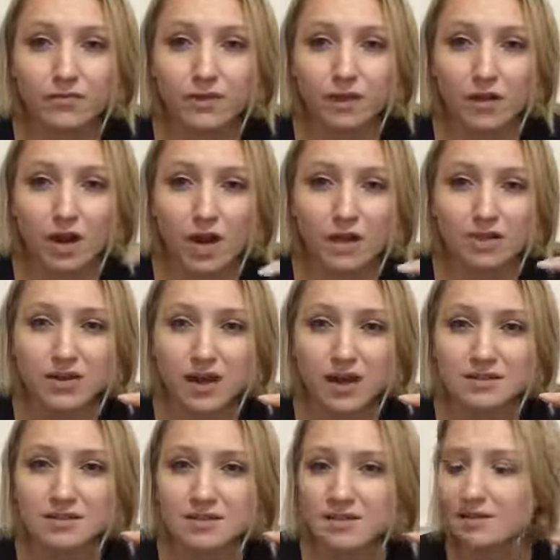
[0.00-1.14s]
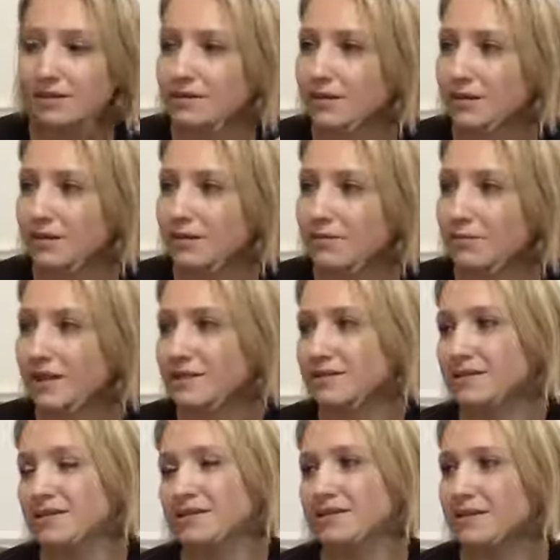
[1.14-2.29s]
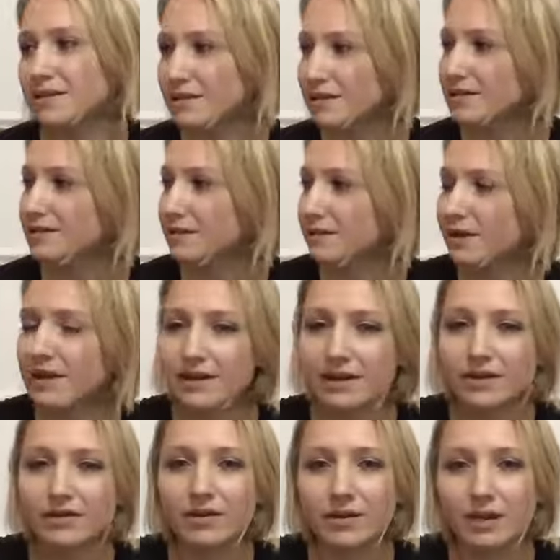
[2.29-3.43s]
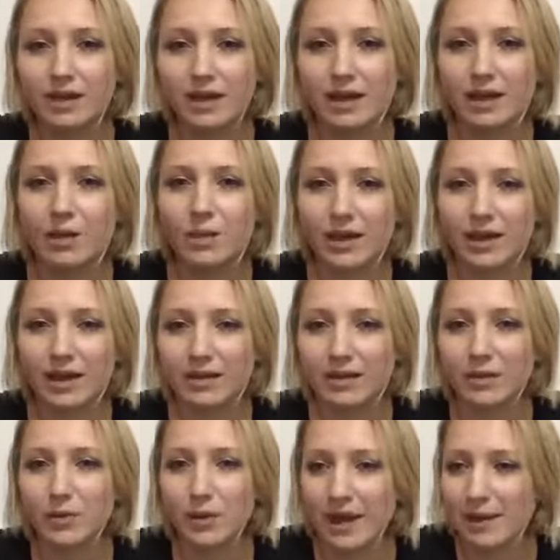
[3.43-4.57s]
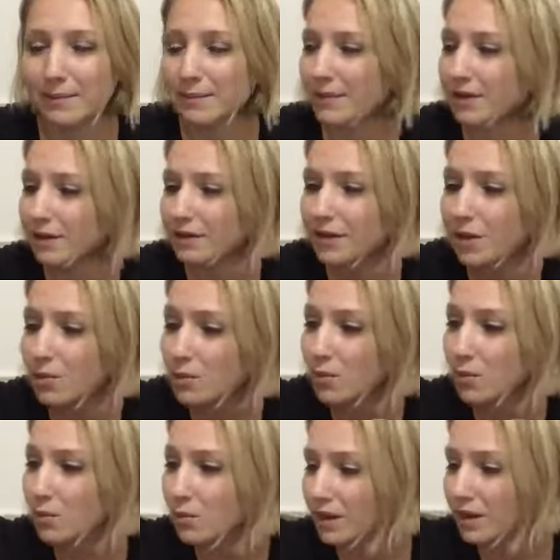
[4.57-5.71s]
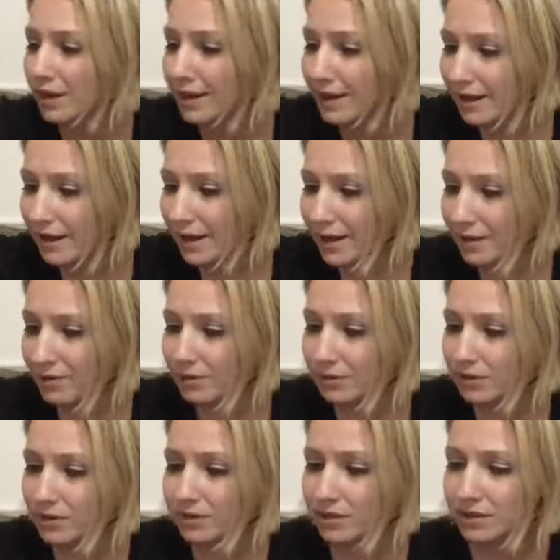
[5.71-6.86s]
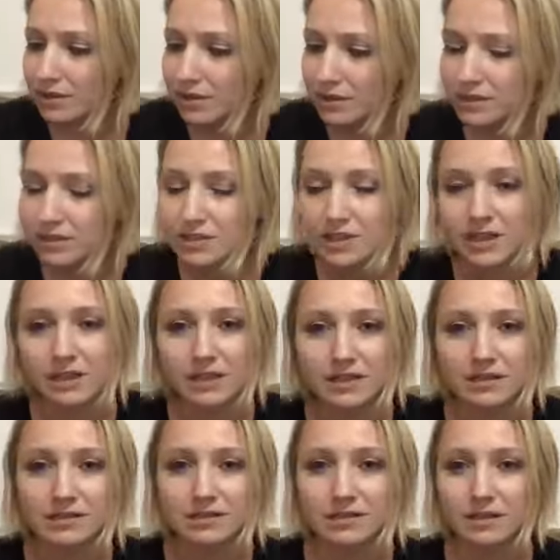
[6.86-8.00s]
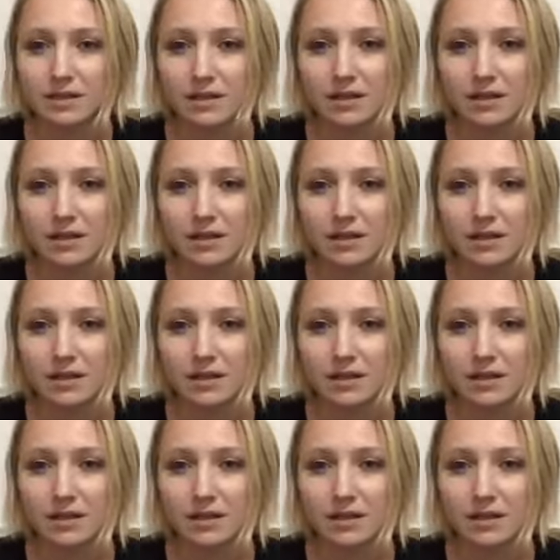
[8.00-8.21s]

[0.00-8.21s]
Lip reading: The contrast, Macy, seriously right now? Okay. No, get out. Jeez.